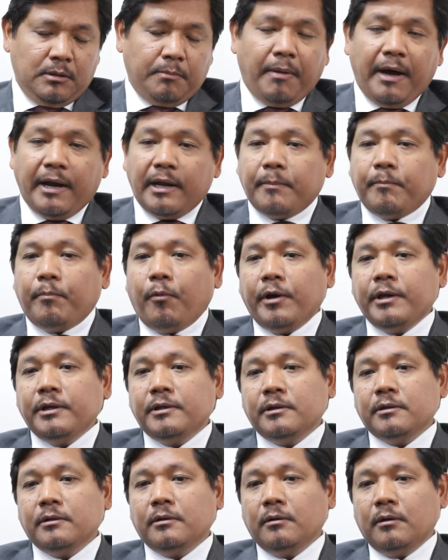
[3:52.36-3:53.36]
Barik
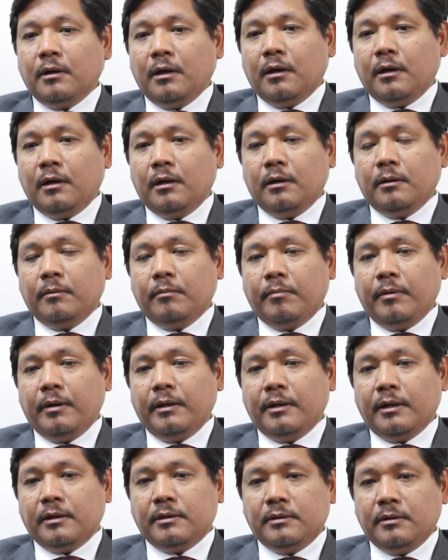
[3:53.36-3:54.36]
Point
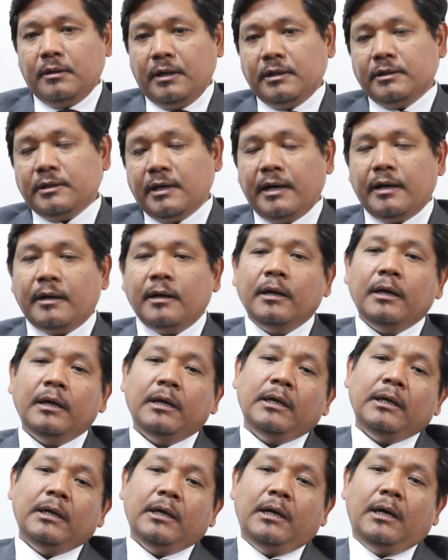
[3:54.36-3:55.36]
and the entire
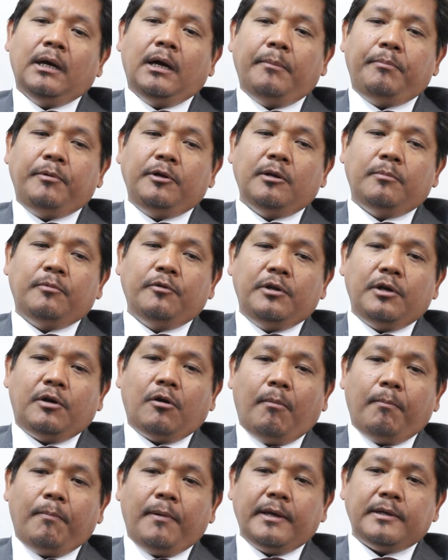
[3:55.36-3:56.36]
PWD
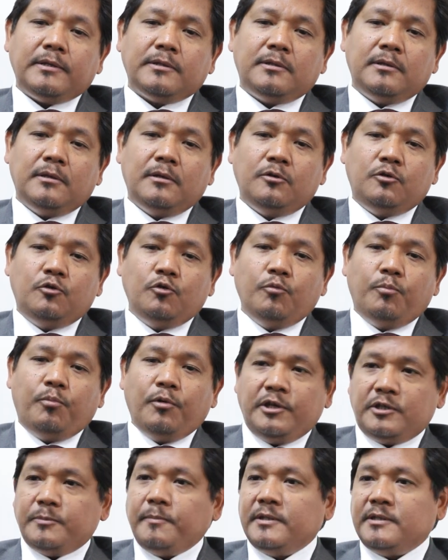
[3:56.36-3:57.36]
complex to
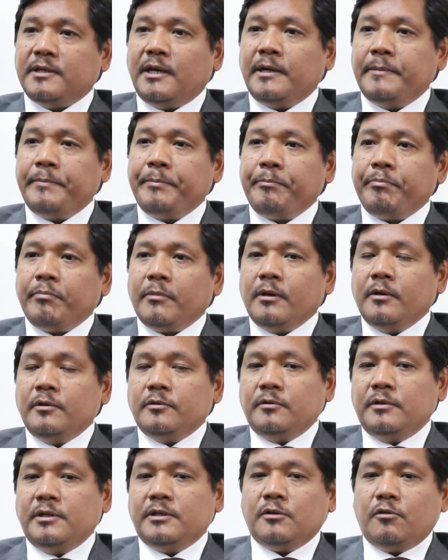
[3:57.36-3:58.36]
Police Bazaar.
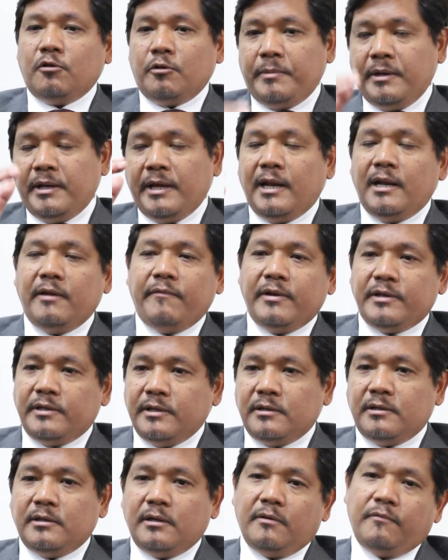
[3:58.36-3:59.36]
So this is going to be an
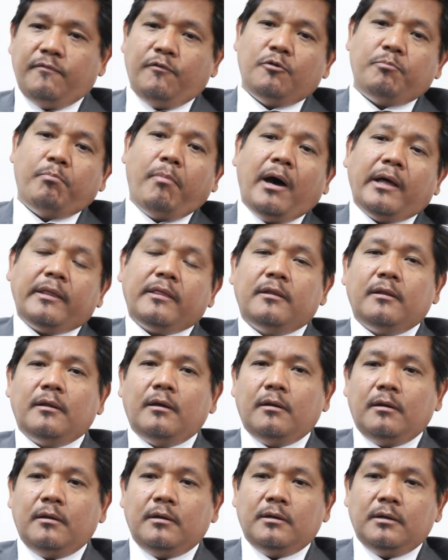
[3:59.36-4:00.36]
elevated footpath,
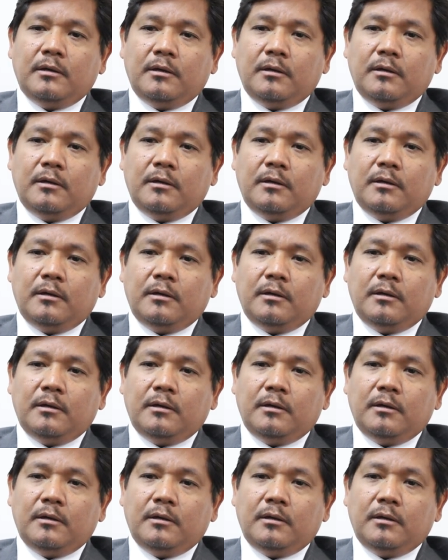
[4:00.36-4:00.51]
and